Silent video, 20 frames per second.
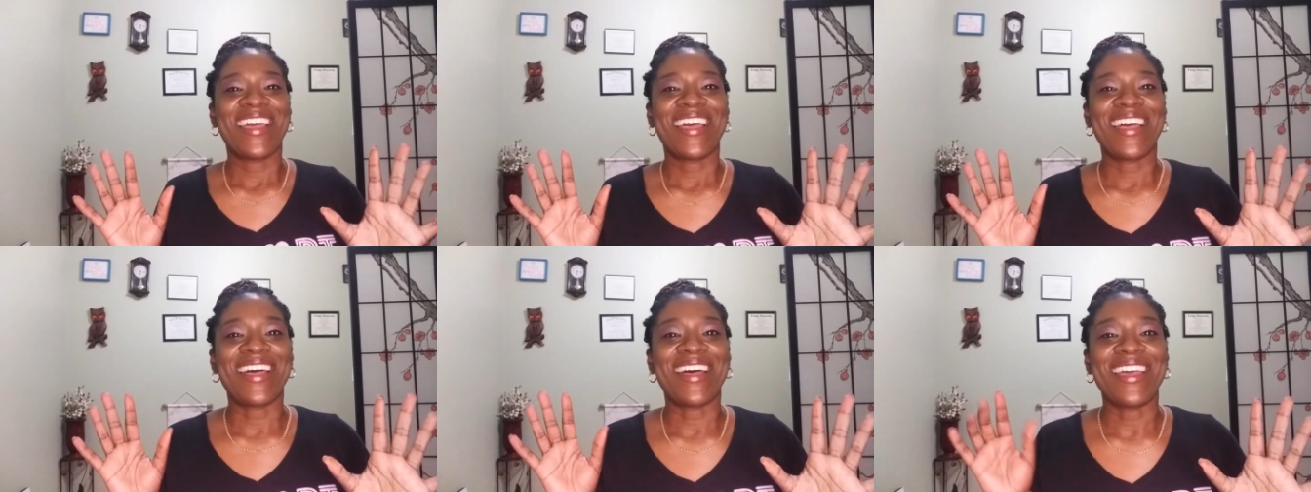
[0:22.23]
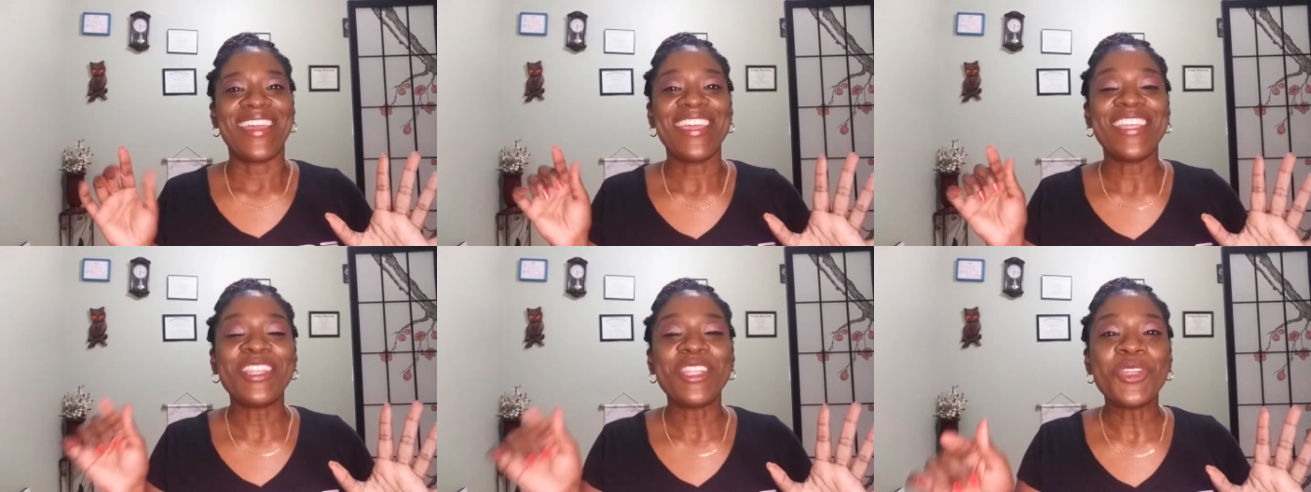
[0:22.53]
uh,
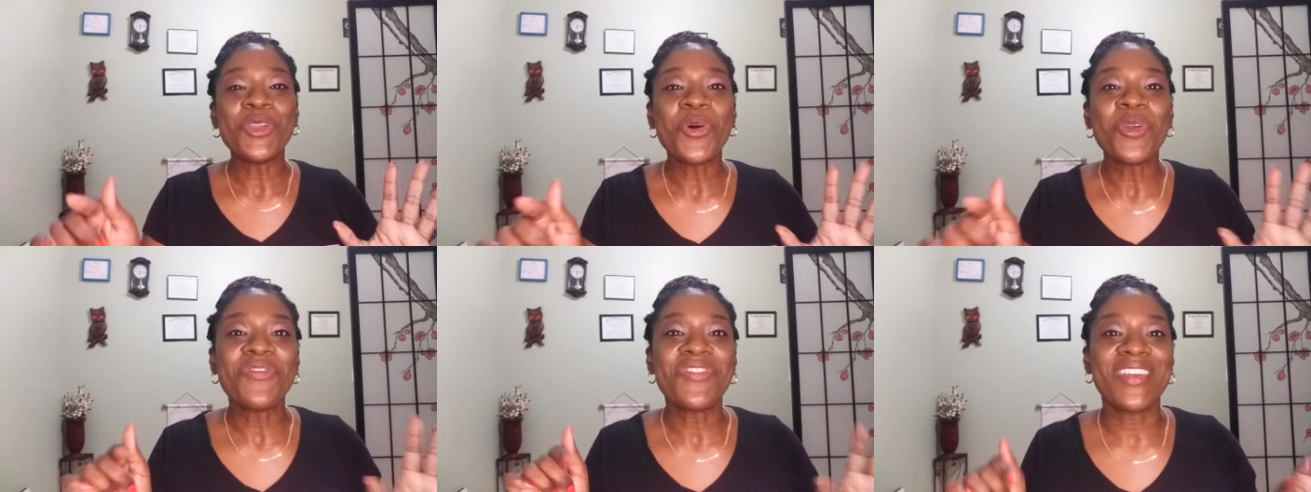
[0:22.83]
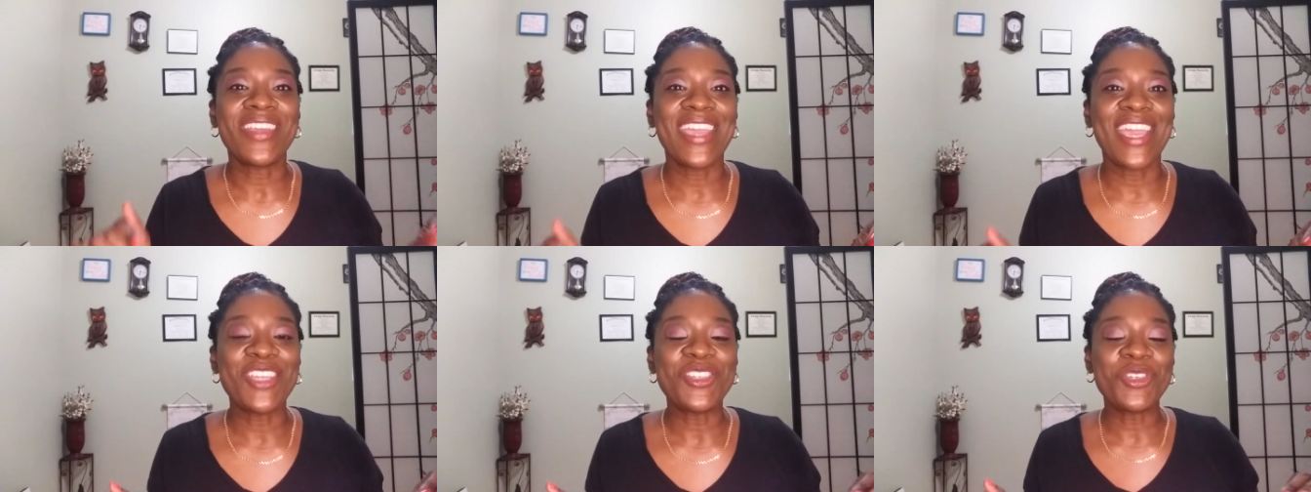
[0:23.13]
hit the
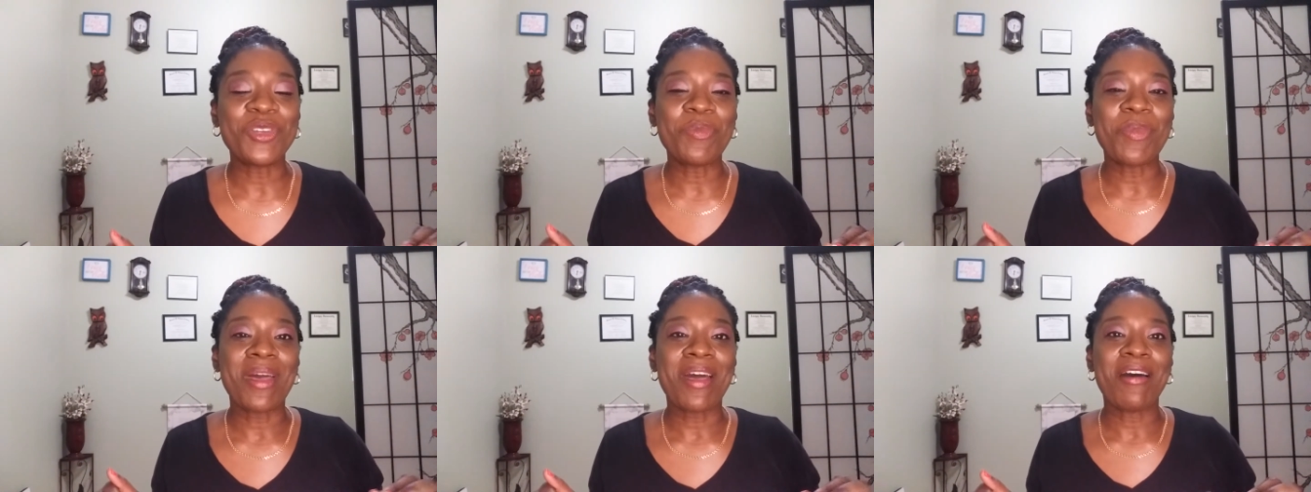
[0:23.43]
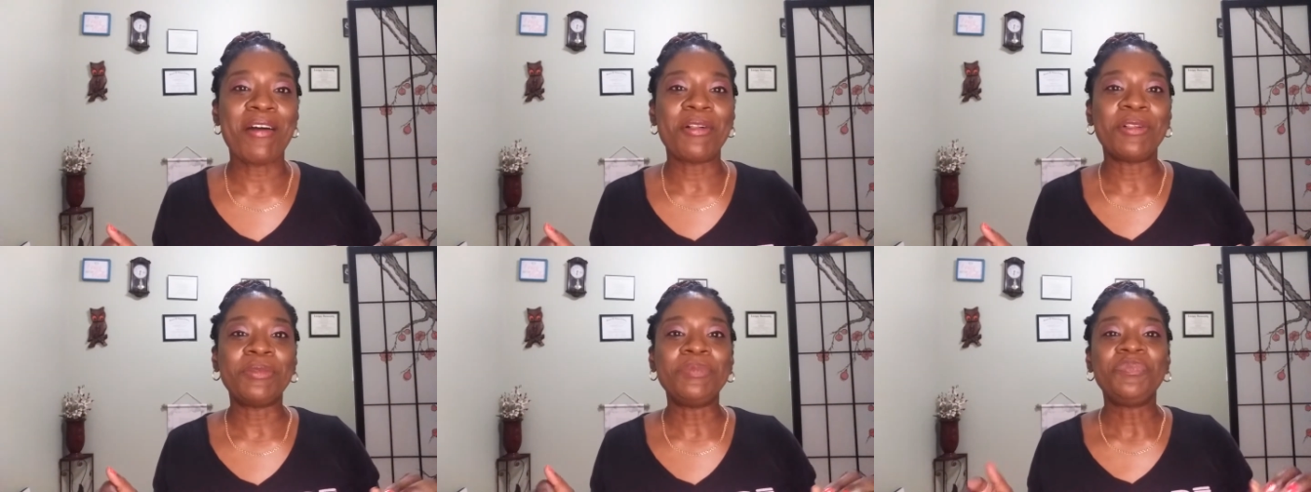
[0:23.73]
notification
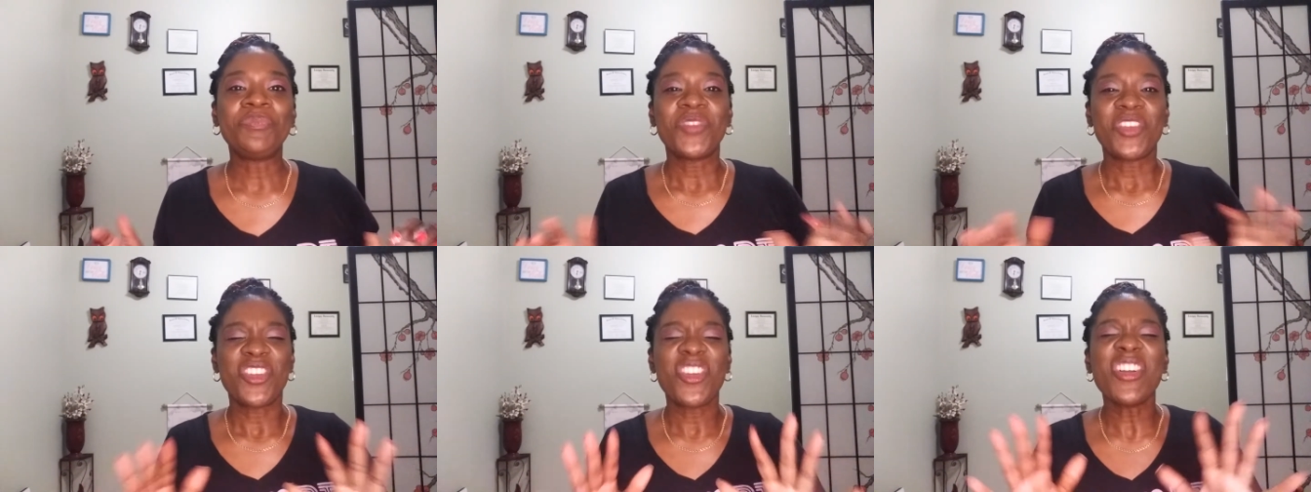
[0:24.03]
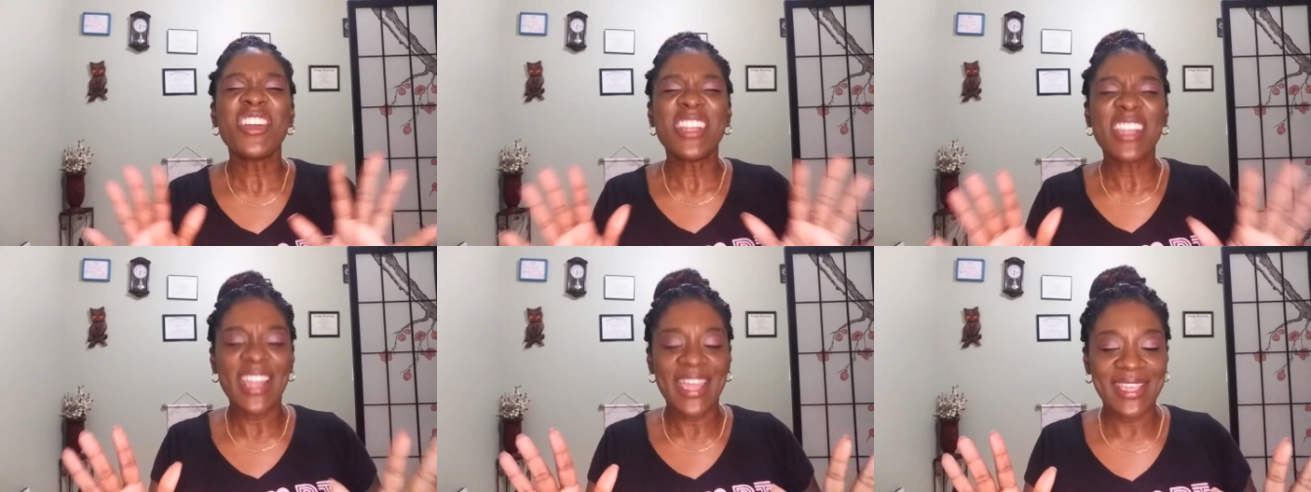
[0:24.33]
bell. You're
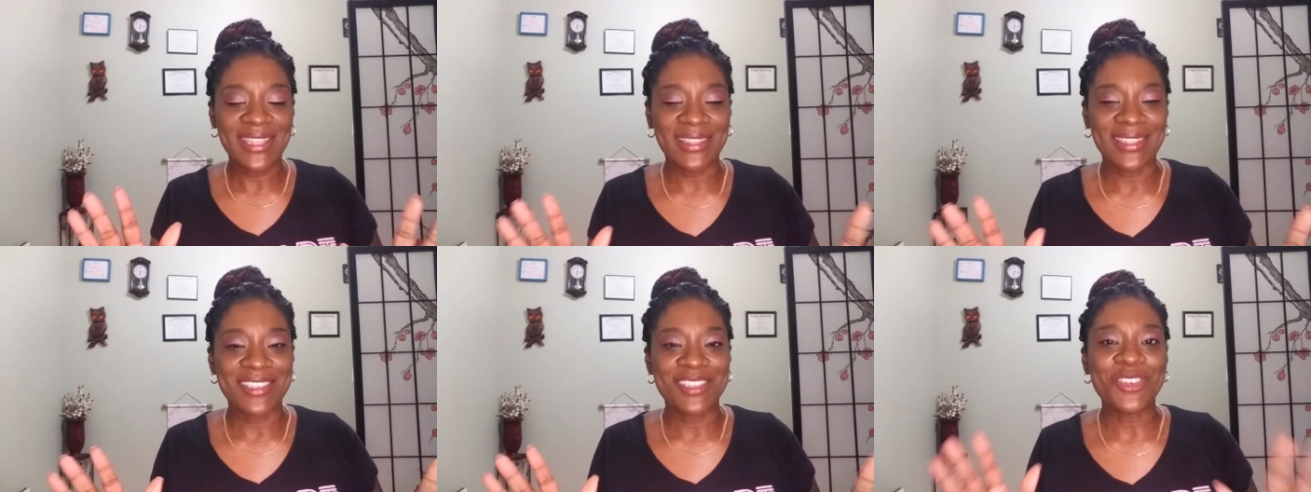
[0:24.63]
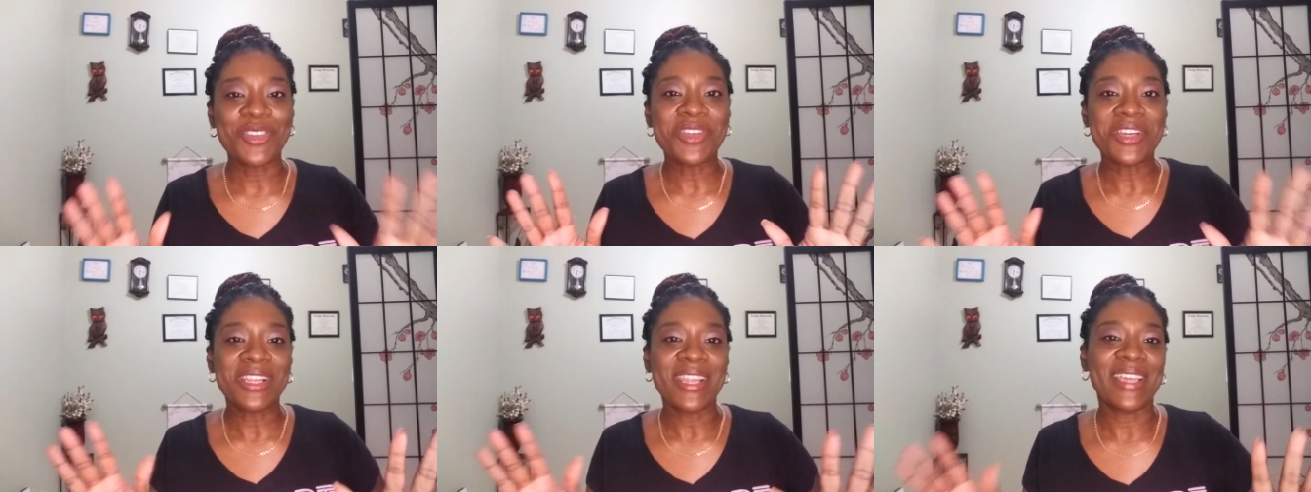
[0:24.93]
gonna like this.
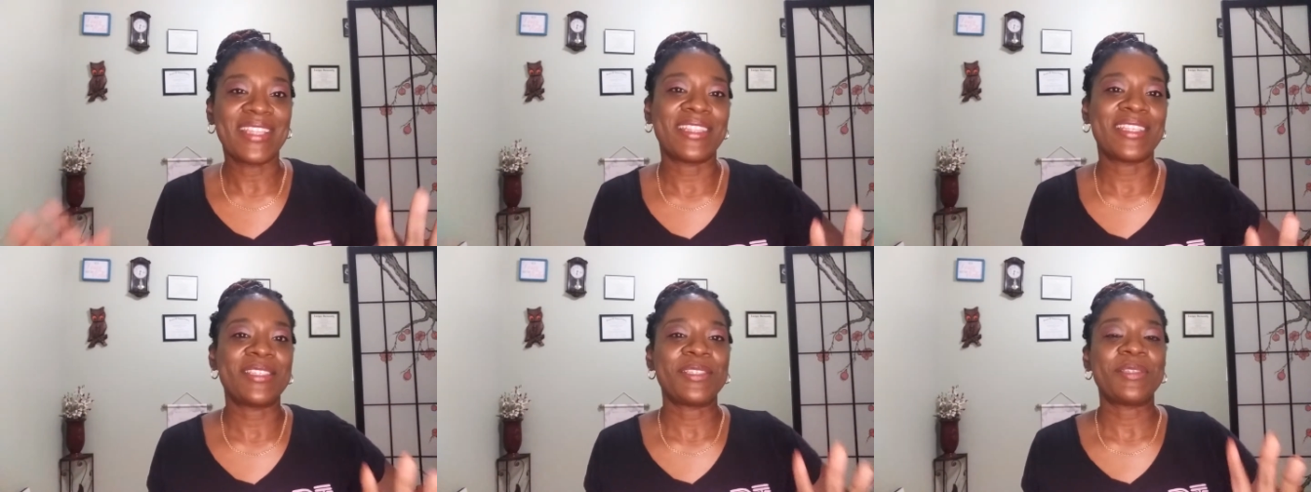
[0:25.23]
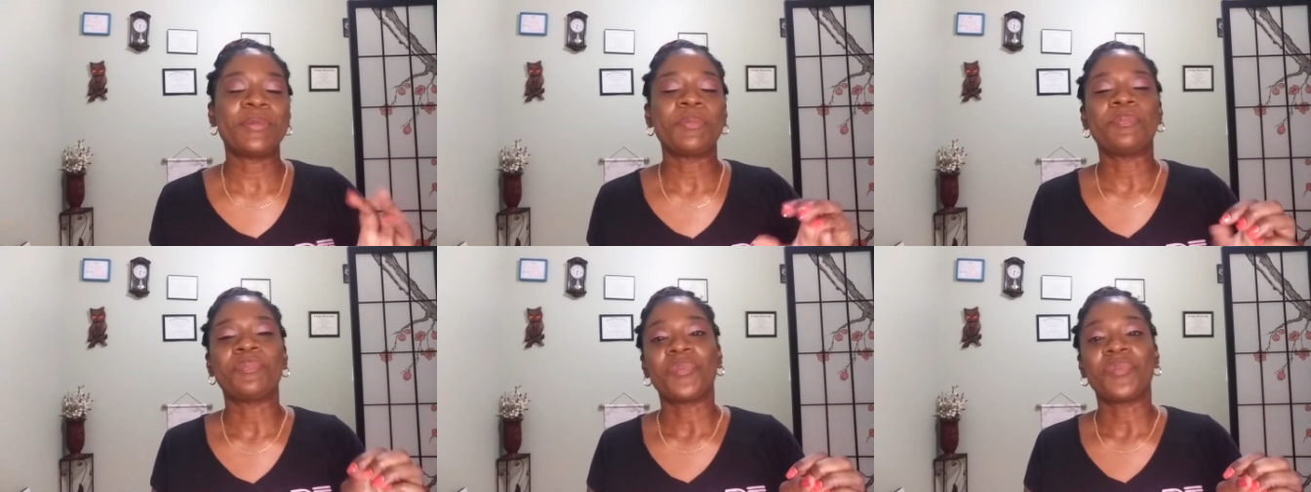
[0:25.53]
You're gonna like this.